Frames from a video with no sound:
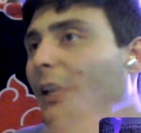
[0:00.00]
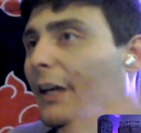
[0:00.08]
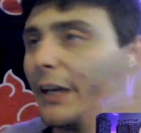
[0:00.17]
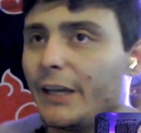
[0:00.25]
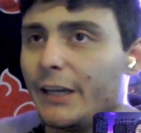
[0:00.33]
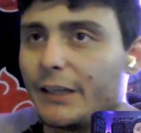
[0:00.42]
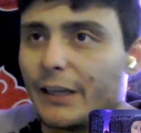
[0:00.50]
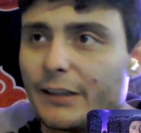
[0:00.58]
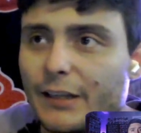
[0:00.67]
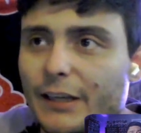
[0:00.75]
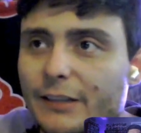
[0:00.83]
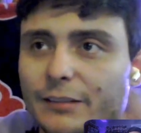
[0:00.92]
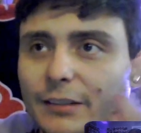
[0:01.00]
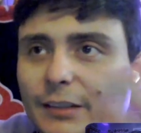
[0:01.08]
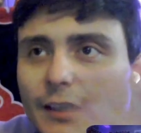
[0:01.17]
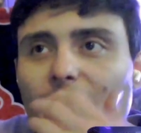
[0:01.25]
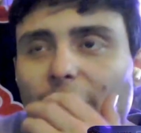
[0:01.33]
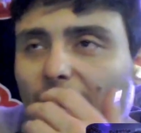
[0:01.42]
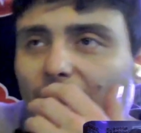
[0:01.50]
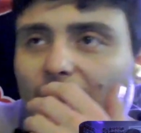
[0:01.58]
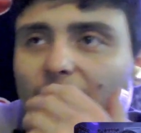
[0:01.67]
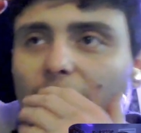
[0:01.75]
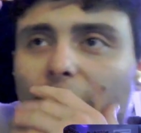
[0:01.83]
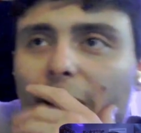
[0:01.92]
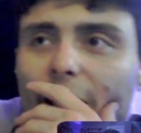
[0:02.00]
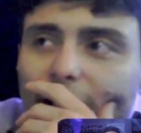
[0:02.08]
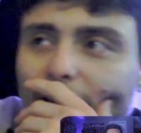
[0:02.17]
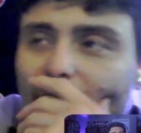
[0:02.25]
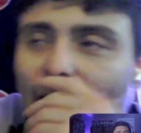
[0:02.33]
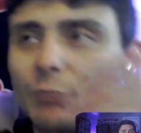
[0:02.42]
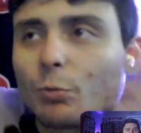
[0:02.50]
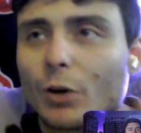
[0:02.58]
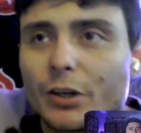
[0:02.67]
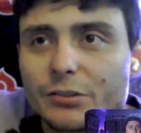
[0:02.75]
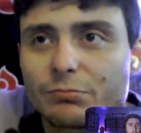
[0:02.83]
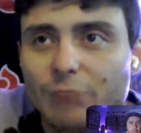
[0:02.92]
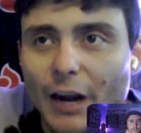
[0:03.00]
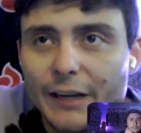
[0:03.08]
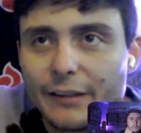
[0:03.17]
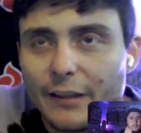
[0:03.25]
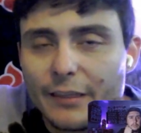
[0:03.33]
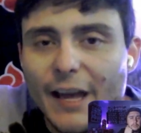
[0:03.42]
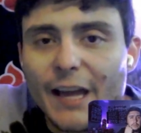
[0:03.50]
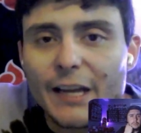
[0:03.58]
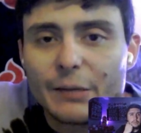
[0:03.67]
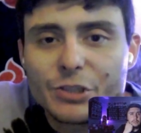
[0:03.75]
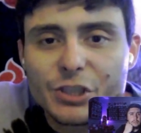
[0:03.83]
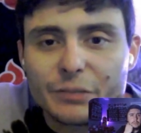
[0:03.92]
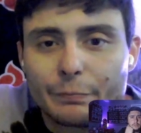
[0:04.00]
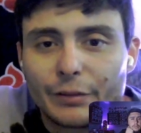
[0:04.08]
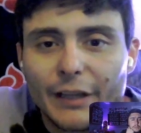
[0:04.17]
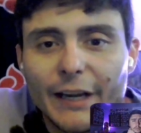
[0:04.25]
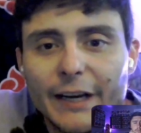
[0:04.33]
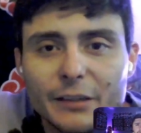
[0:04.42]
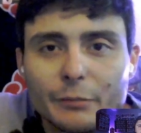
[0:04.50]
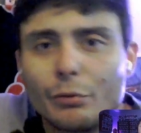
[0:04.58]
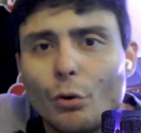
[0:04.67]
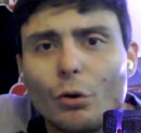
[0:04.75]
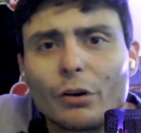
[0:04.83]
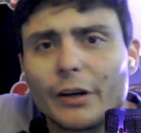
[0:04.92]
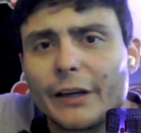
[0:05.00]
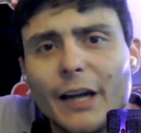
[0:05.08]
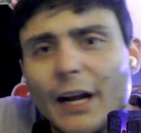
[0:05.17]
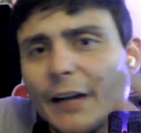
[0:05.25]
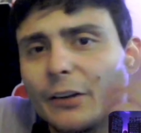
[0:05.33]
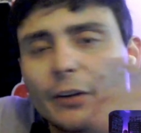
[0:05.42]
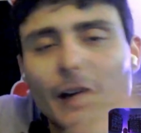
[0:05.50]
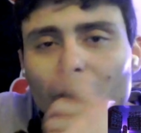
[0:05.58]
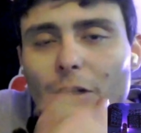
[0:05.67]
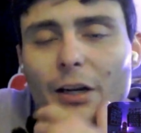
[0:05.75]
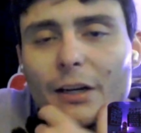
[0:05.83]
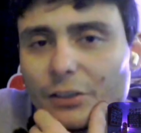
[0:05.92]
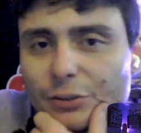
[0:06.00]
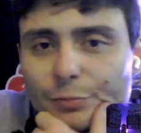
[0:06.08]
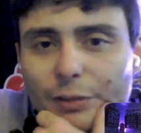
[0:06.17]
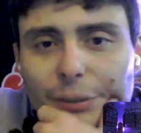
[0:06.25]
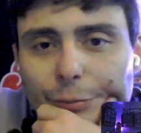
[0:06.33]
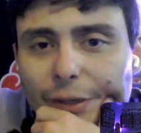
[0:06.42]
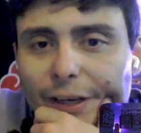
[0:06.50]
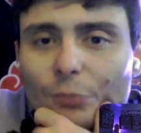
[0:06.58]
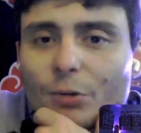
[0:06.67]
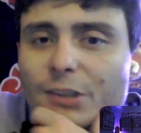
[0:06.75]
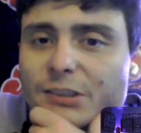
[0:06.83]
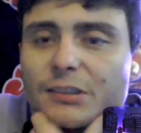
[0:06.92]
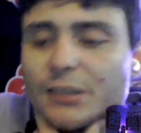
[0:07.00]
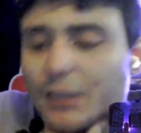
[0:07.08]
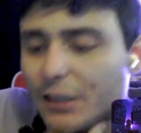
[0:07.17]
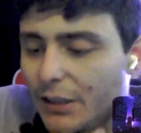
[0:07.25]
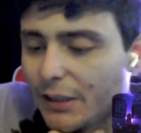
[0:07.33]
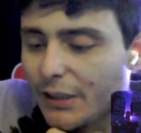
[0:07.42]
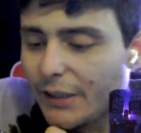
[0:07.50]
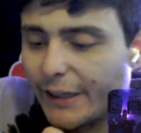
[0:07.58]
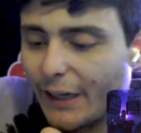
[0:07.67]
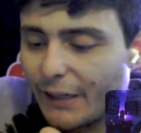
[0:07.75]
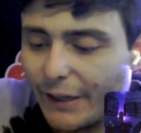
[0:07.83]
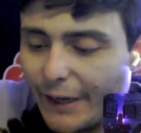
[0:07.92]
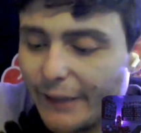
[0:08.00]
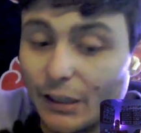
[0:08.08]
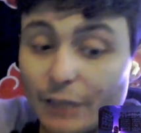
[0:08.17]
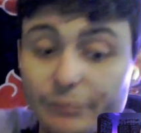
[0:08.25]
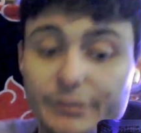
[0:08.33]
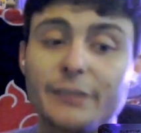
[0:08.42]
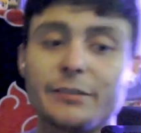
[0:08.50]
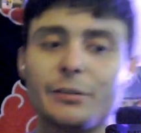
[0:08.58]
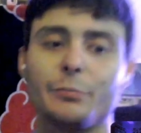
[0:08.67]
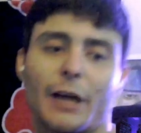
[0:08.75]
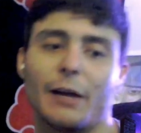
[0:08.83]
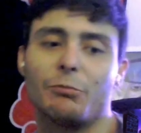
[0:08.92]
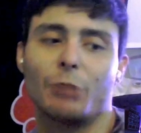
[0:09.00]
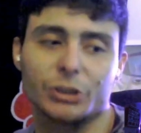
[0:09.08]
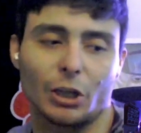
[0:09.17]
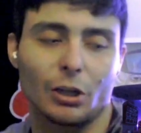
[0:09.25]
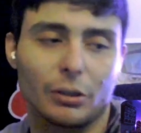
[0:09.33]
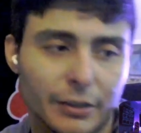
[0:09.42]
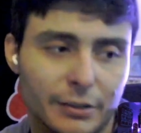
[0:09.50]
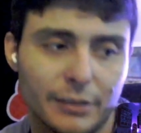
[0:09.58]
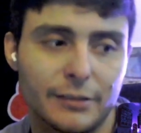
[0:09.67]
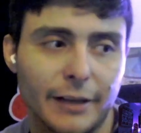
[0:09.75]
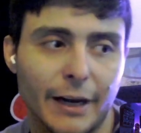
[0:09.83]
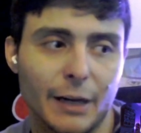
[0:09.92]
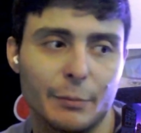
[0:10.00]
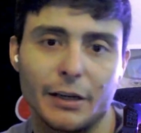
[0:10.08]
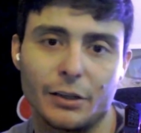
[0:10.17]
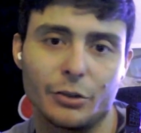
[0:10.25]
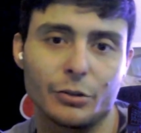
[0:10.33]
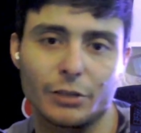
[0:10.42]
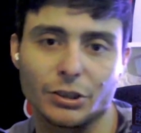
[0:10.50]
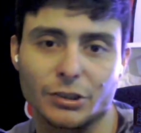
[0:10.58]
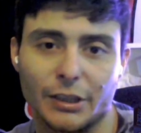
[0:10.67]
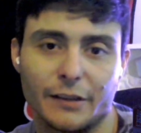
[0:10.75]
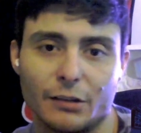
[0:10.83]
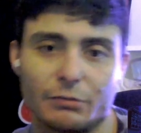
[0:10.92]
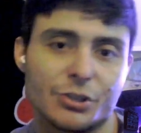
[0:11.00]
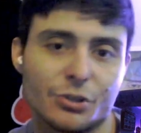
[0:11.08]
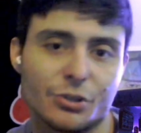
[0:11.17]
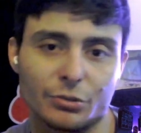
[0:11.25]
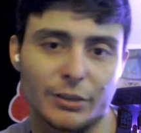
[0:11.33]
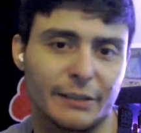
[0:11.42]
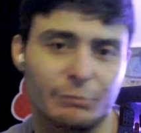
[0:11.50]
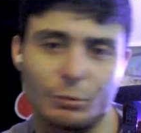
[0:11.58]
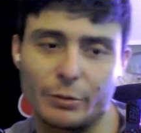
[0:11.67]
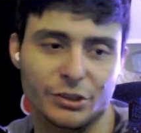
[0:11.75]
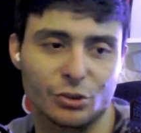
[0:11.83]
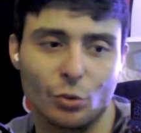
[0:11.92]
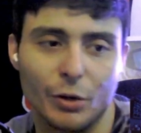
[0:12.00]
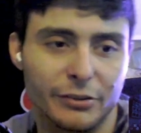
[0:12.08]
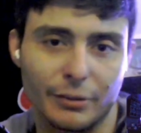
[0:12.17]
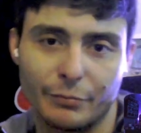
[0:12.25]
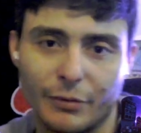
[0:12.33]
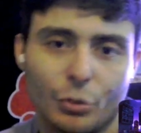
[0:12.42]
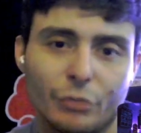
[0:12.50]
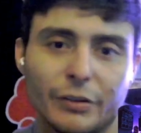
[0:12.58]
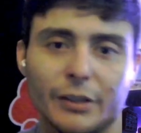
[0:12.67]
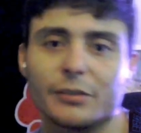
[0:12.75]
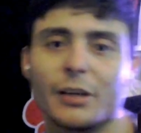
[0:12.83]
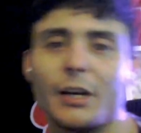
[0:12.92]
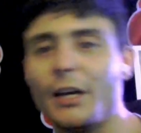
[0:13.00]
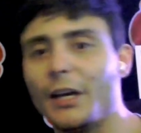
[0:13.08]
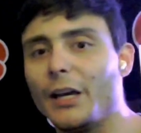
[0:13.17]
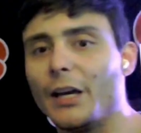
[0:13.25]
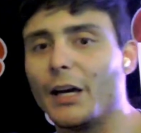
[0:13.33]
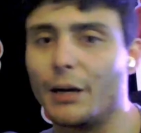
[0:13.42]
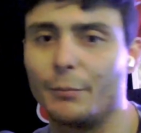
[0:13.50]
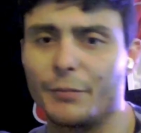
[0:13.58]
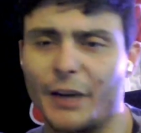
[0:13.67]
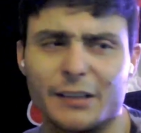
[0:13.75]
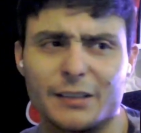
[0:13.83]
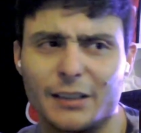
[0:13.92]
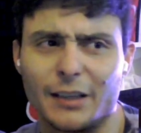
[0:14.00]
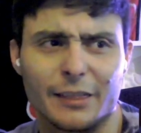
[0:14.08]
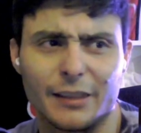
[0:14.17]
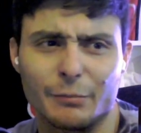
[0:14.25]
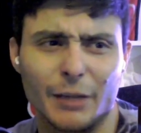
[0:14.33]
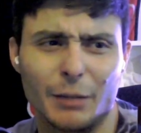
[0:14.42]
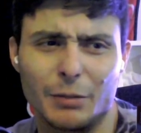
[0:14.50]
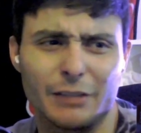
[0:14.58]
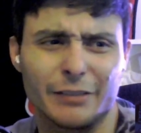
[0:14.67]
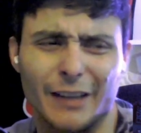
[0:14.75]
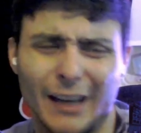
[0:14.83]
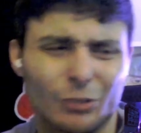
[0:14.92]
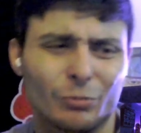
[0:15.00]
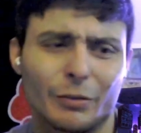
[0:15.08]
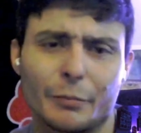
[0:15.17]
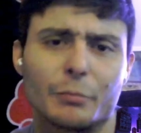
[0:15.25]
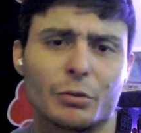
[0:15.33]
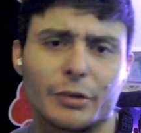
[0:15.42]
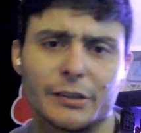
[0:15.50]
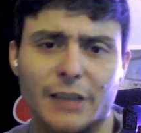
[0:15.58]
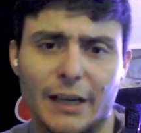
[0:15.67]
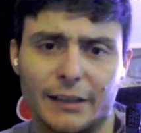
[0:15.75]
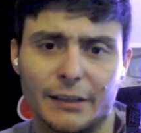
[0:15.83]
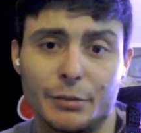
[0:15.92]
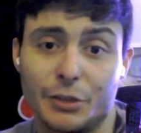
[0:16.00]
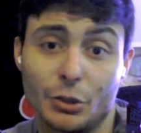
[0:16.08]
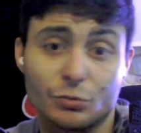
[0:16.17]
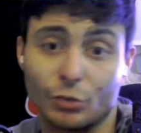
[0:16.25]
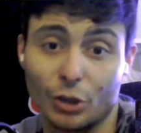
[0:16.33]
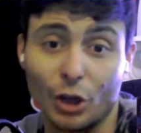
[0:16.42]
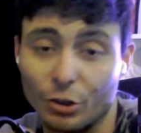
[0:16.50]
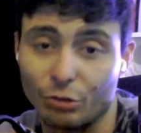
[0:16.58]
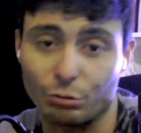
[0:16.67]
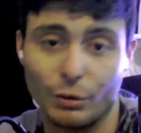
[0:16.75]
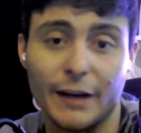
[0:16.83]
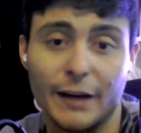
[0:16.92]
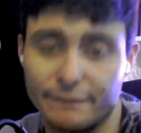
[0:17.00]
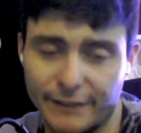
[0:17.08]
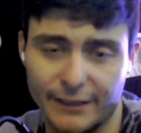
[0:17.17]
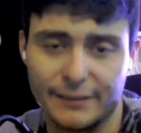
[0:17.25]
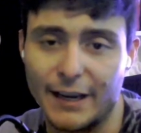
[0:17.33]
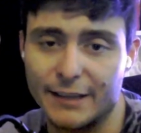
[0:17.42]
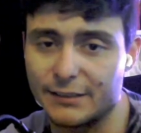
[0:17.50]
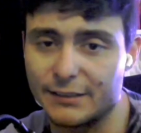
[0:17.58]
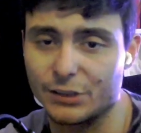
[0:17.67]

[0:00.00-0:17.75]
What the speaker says: And this, it had worse writing than that. It was just bland and boring. I don't know how to explain it. I love DC. I've watched all of the DC animated universe, like the original, like what was it, 20 something movies, 19, I think, maybe even. I don't remember exactly, but those were all great and fantastic.